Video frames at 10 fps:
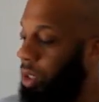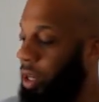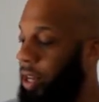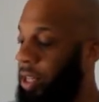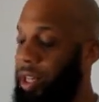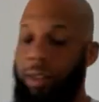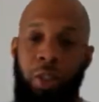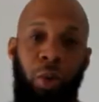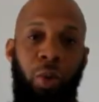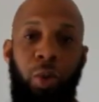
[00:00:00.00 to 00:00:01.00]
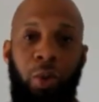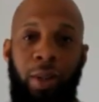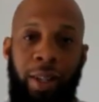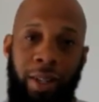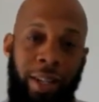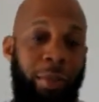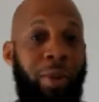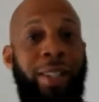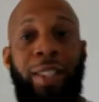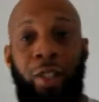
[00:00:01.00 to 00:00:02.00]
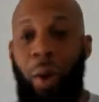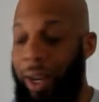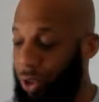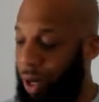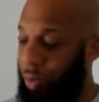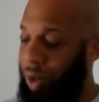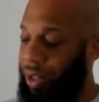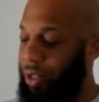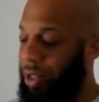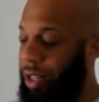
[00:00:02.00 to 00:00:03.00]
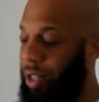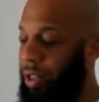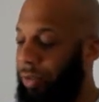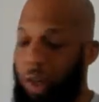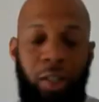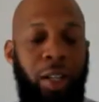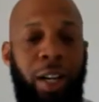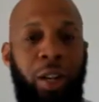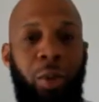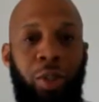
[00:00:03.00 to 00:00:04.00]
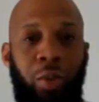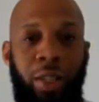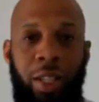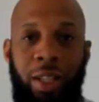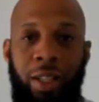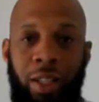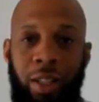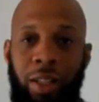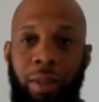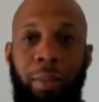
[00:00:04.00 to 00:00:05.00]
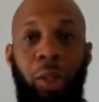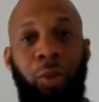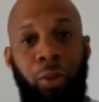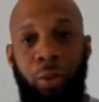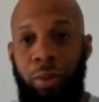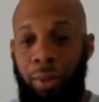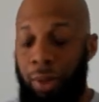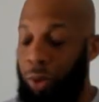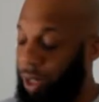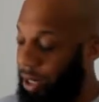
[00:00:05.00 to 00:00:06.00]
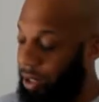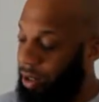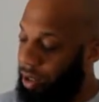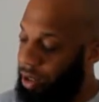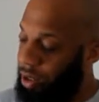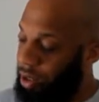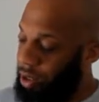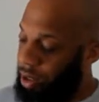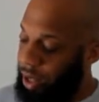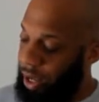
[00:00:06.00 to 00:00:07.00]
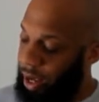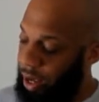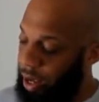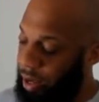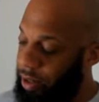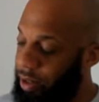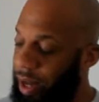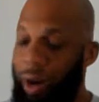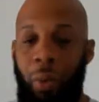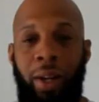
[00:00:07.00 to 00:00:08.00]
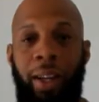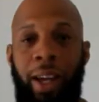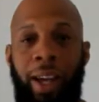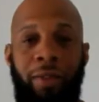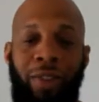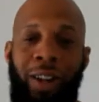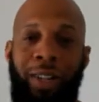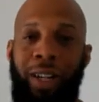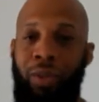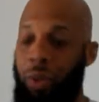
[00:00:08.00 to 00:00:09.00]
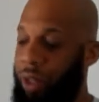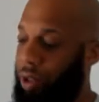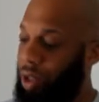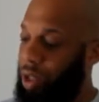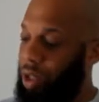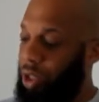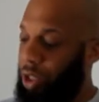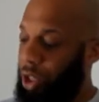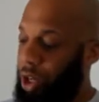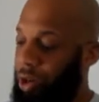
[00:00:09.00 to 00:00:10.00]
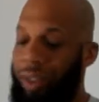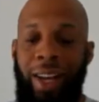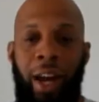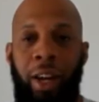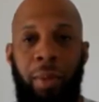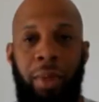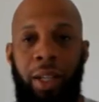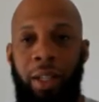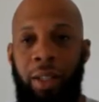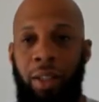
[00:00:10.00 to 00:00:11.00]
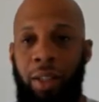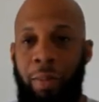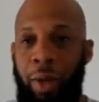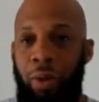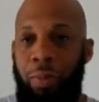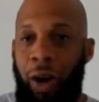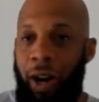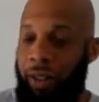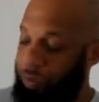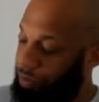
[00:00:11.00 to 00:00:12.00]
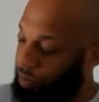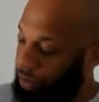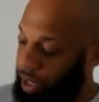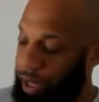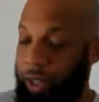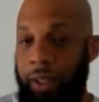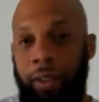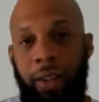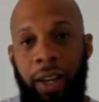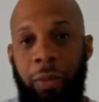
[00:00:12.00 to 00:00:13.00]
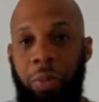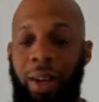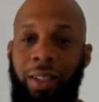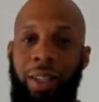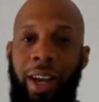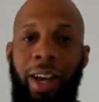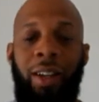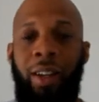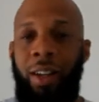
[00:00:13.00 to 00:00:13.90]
And then and press it twice. So I pressed the first layer, which was the blue layer, and I went ahead and followed that up with, you know, lining up the middle part and pressing that.